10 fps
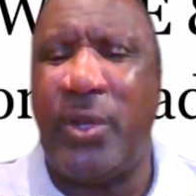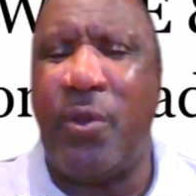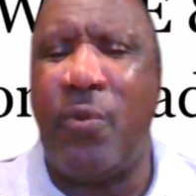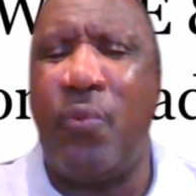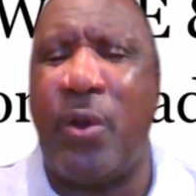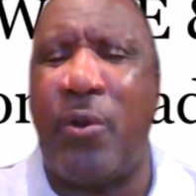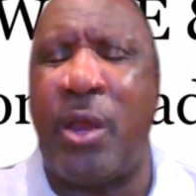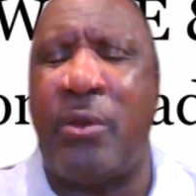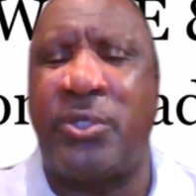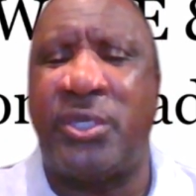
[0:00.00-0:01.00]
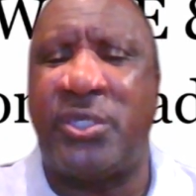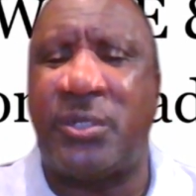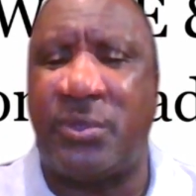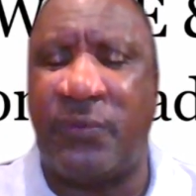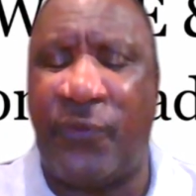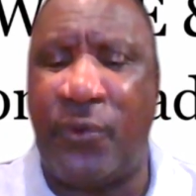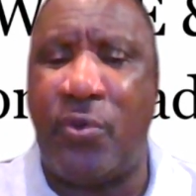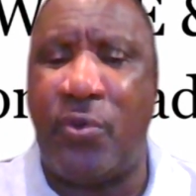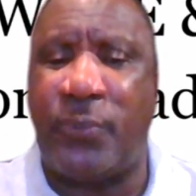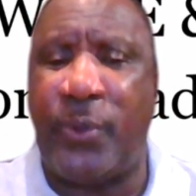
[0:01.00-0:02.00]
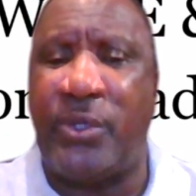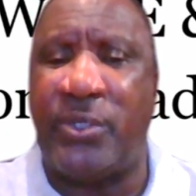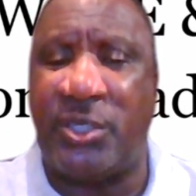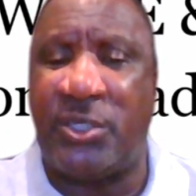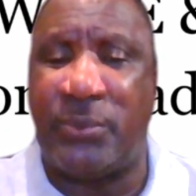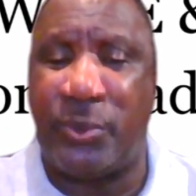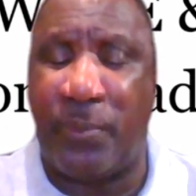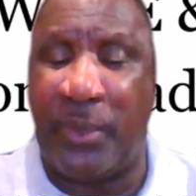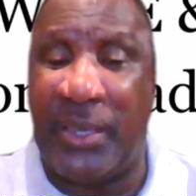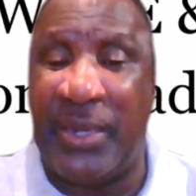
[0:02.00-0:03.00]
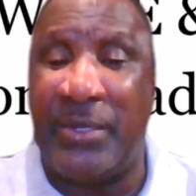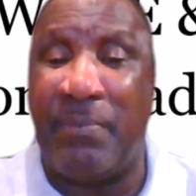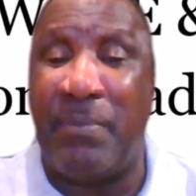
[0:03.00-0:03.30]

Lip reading: So we don't, where our systems, if you notice, POS systems are